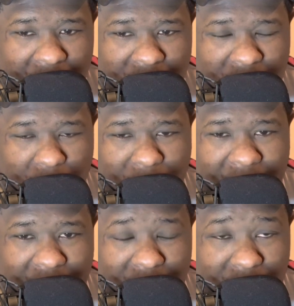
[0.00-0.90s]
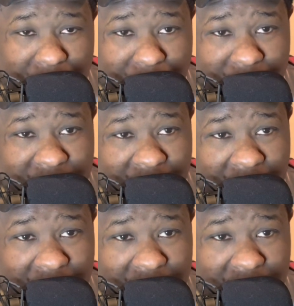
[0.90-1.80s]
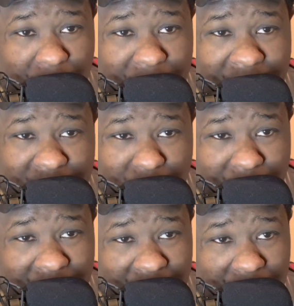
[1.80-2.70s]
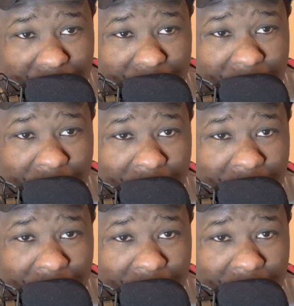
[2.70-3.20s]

someone that he appreciated, someone that trained him,